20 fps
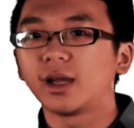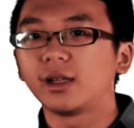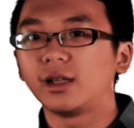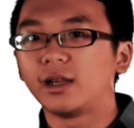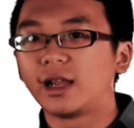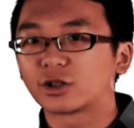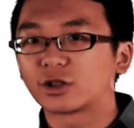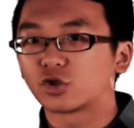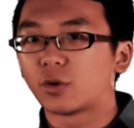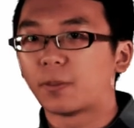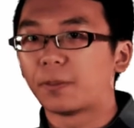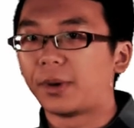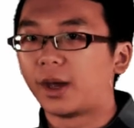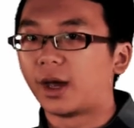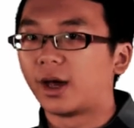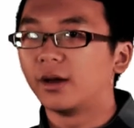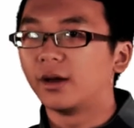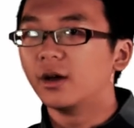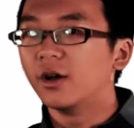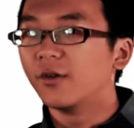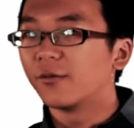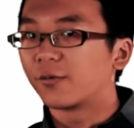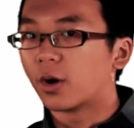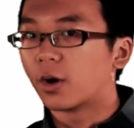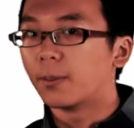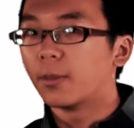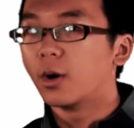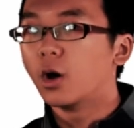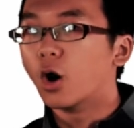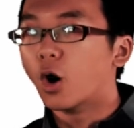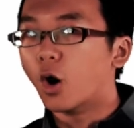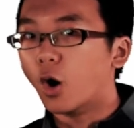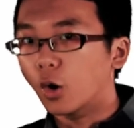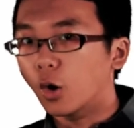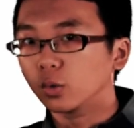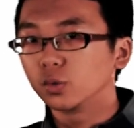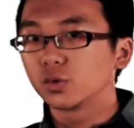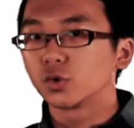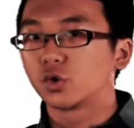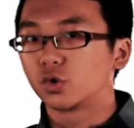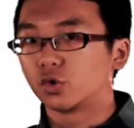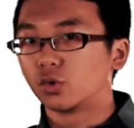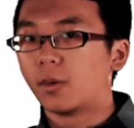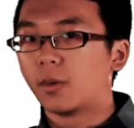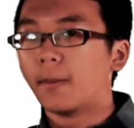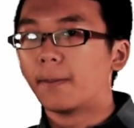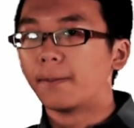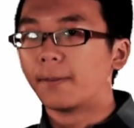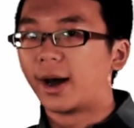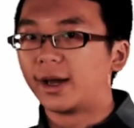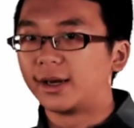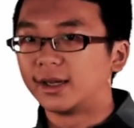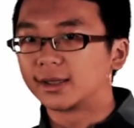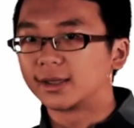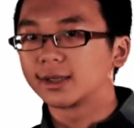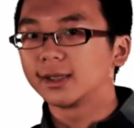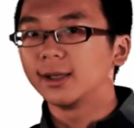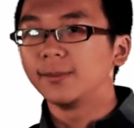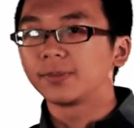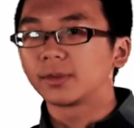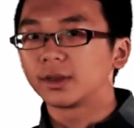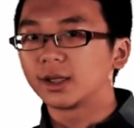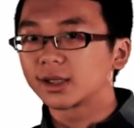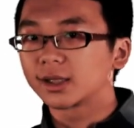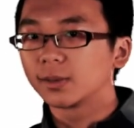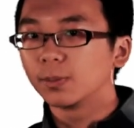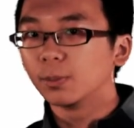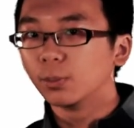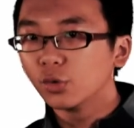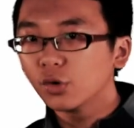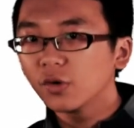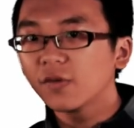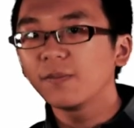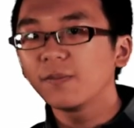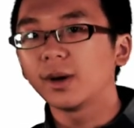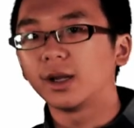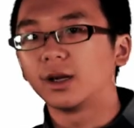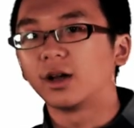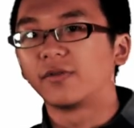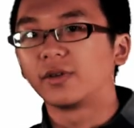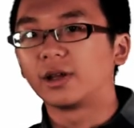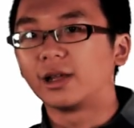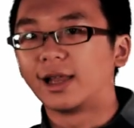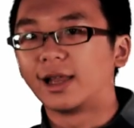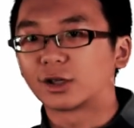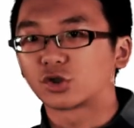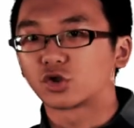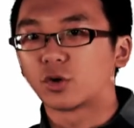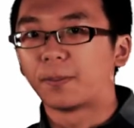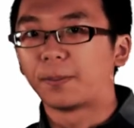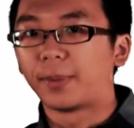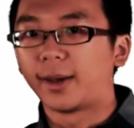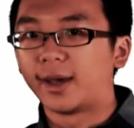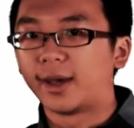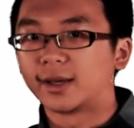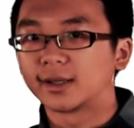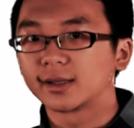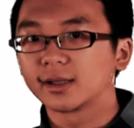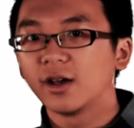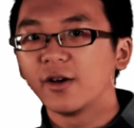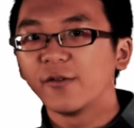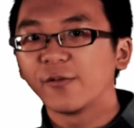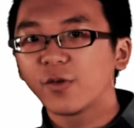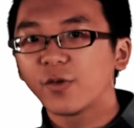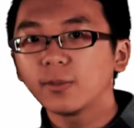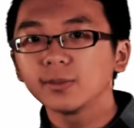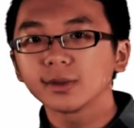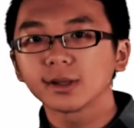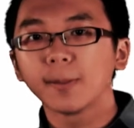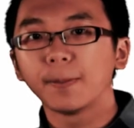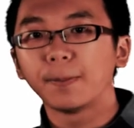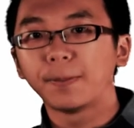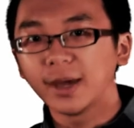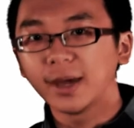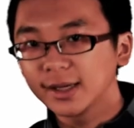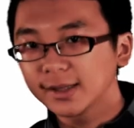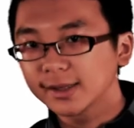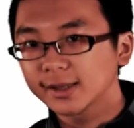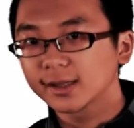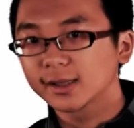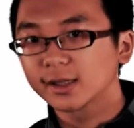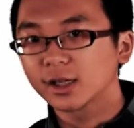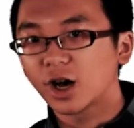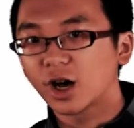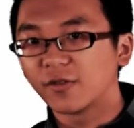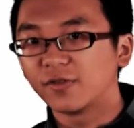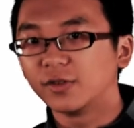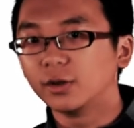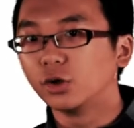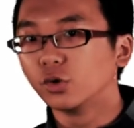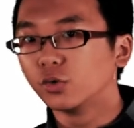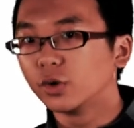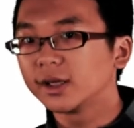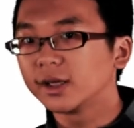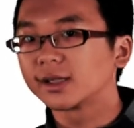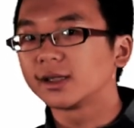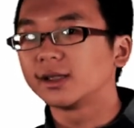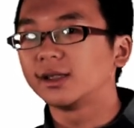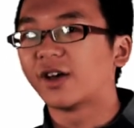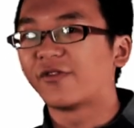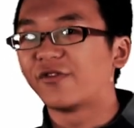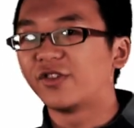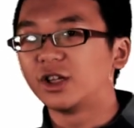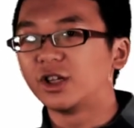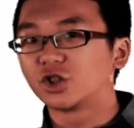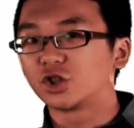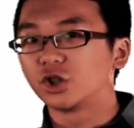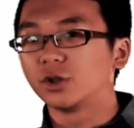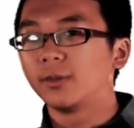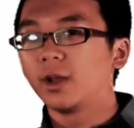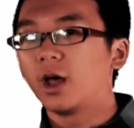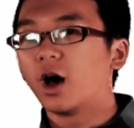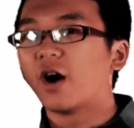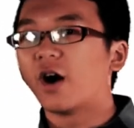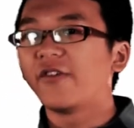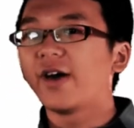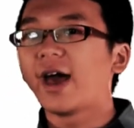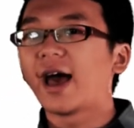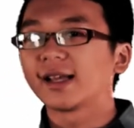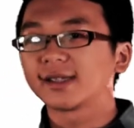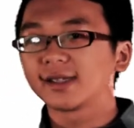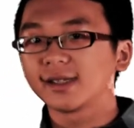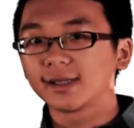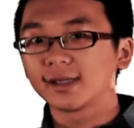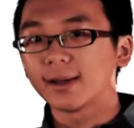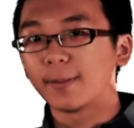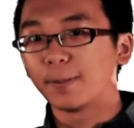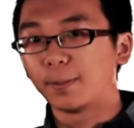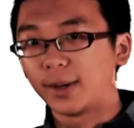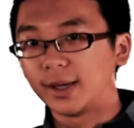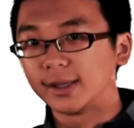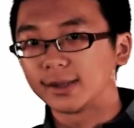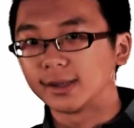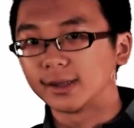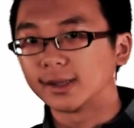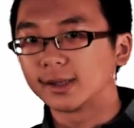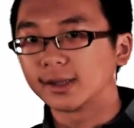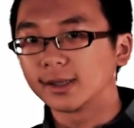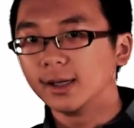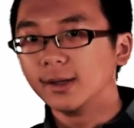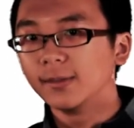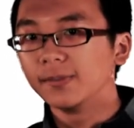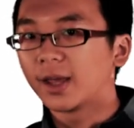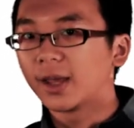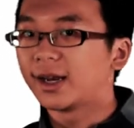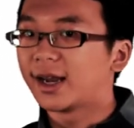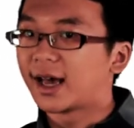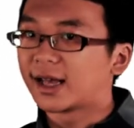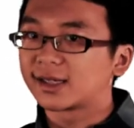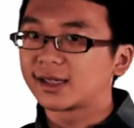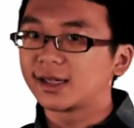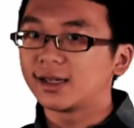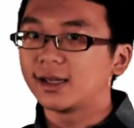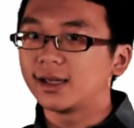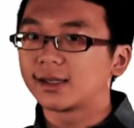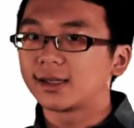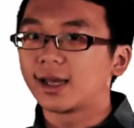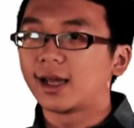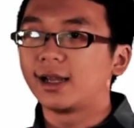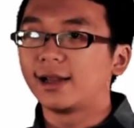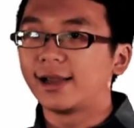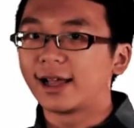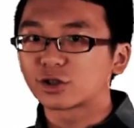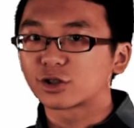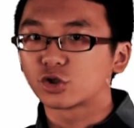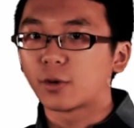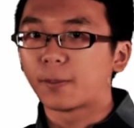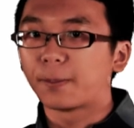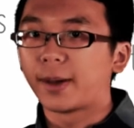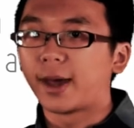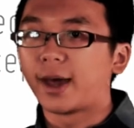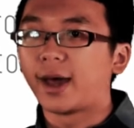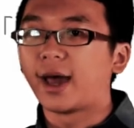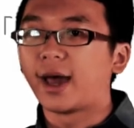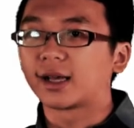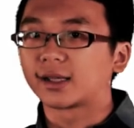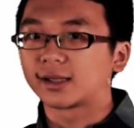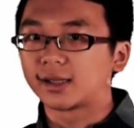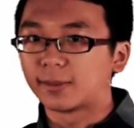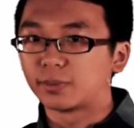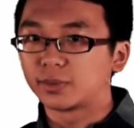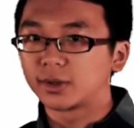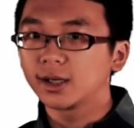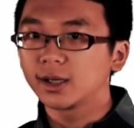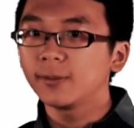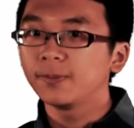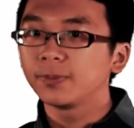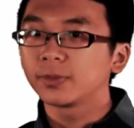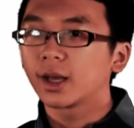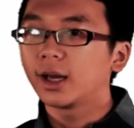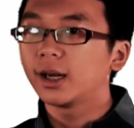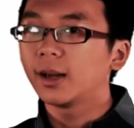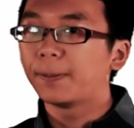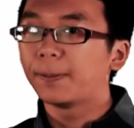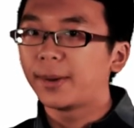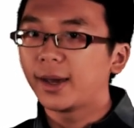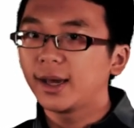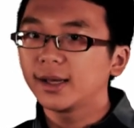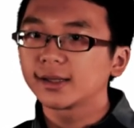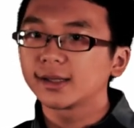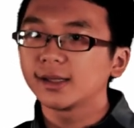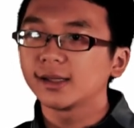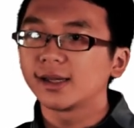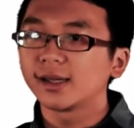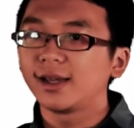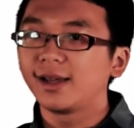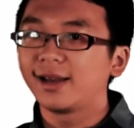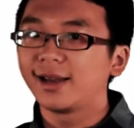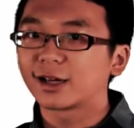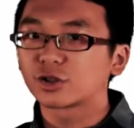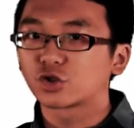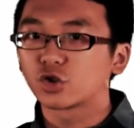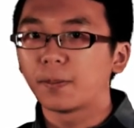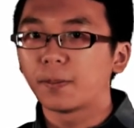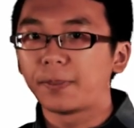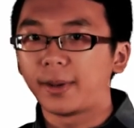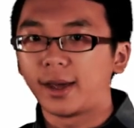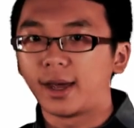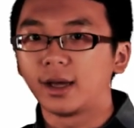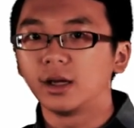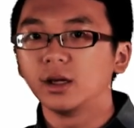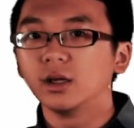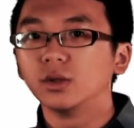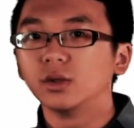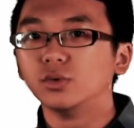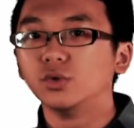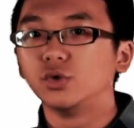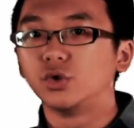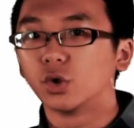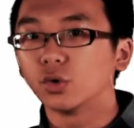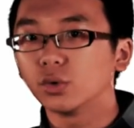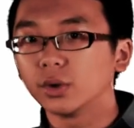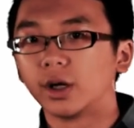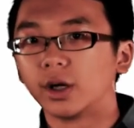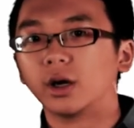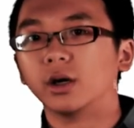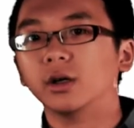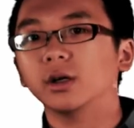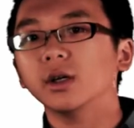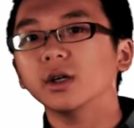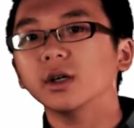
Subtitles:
an electron pair from O2 minus. This movement of electron pairs forms the basis of Lewis' definition of acids and bases. An acid is an electron pair acceptor, and a base is an electron pair donor.